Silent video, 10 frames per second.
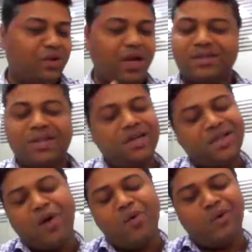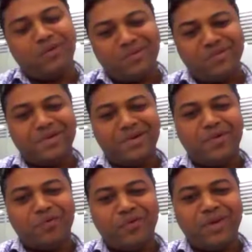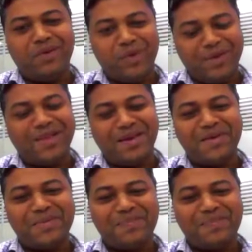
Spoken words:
That's how we think.